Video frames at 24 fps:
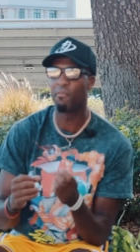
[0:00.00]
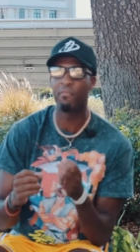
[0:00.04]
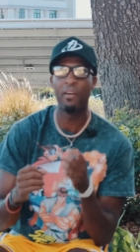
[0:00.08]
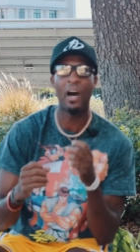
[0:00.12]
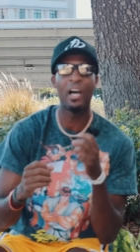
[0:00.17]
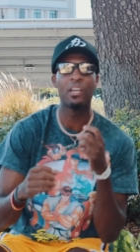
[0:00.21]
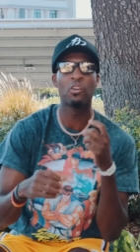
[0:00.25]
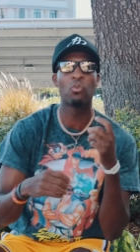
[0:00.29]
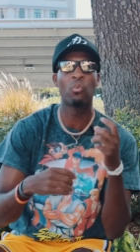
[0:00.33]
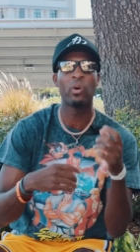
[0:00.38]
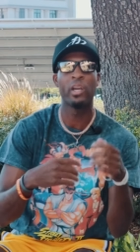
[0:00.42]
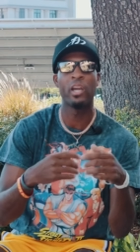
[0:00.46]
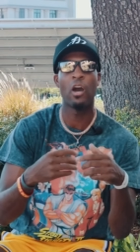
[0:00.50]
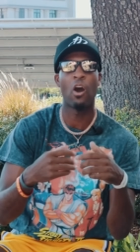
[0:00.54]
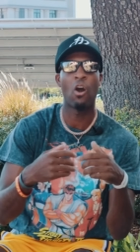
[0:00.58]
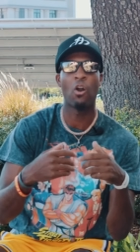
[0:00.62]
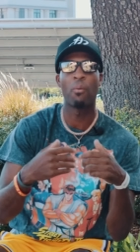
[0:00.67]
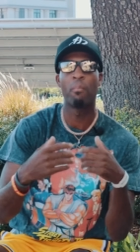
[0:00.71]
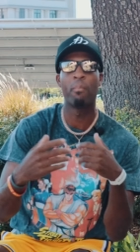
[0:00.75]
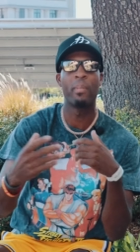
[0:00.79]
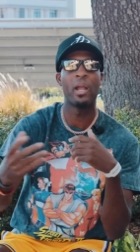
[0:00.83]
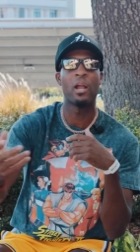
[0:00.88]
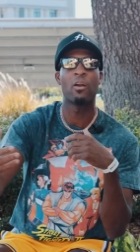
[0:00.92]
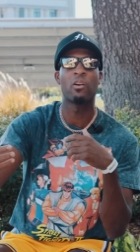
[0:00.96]
evaluate
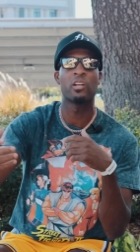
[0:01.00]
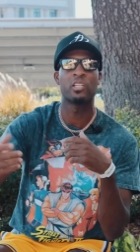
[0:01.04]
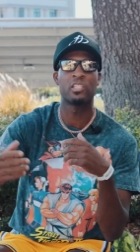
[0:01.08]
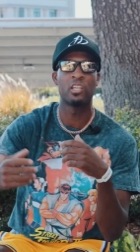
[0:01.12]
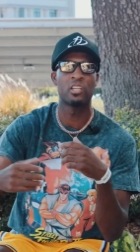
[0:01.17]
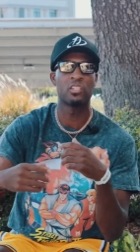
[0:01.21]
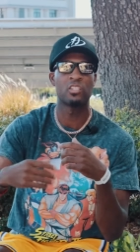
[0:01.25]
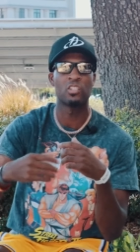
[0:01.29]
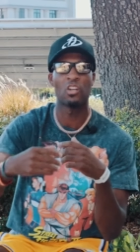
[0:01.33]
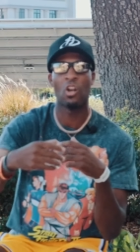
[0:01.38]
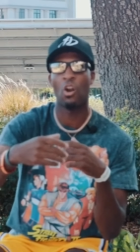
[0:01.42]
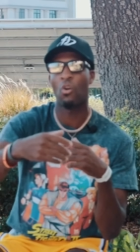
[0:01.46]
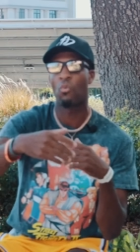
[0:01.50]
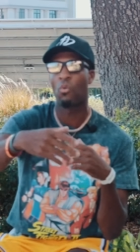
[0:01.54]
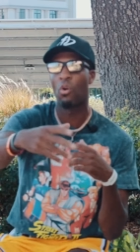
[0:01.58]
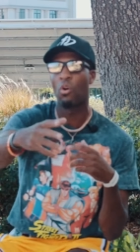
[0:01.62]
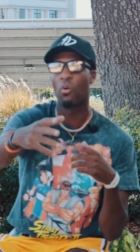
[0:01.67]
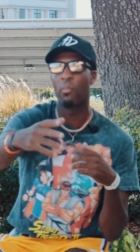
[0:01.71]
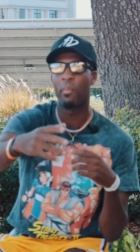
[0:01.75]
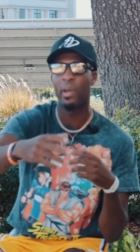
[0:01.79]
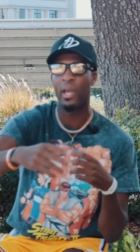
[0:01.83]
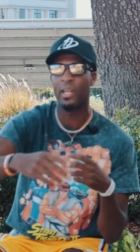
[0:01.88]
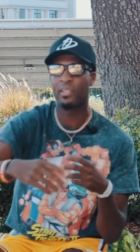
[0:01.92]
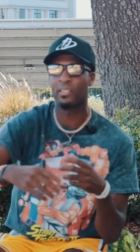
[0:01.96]
our marriages and our
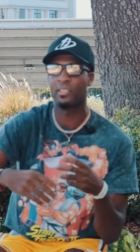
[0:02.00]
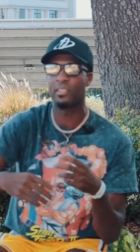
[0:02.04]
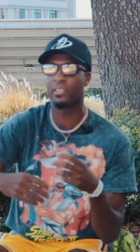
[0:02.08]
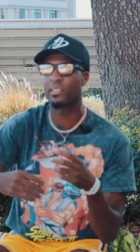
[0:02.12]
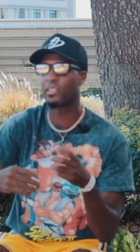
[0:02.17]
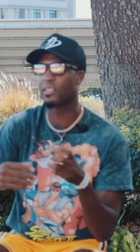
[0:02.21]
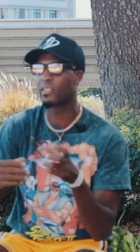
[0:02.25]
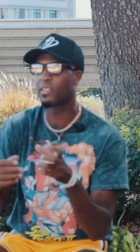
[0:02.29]
romances.